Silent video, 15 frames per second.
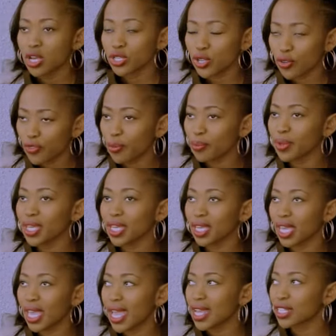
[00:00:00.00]
So for me,
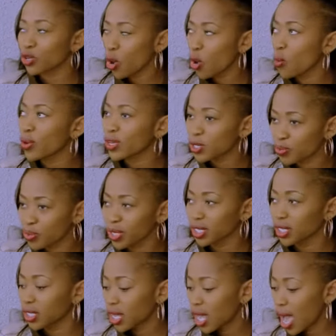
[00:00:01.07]
it's always
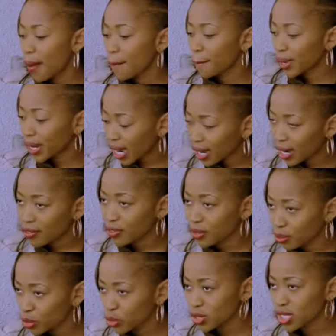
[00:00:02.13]
been. But I love
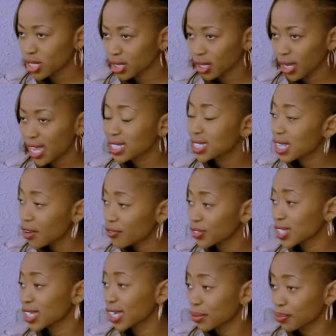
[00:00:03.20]
the music. As tough
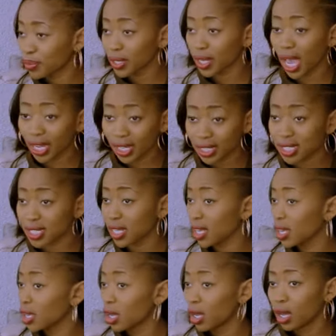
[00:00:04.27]
as it can be, I can say,
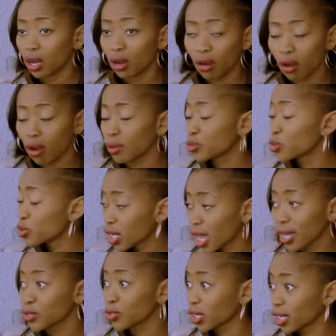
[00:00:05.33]
"Oh, I'm too
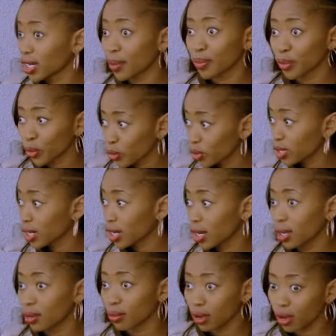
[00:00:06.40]
tired to get up and go to the
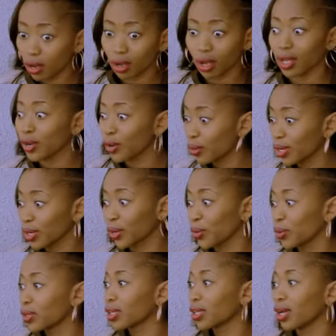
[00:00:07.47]
club. Oh, I don't want to
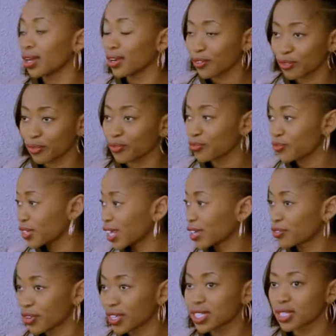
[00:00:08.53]
go there. I don't feel
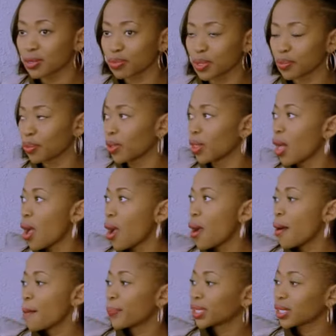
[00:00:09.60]
like facing people."
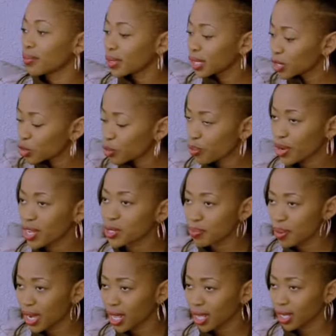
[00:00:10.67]
But the minute you press
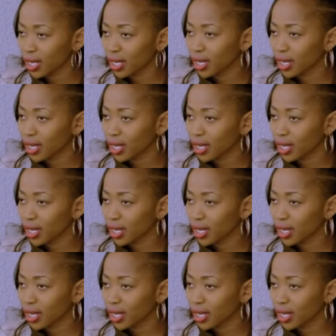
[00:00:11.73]
play,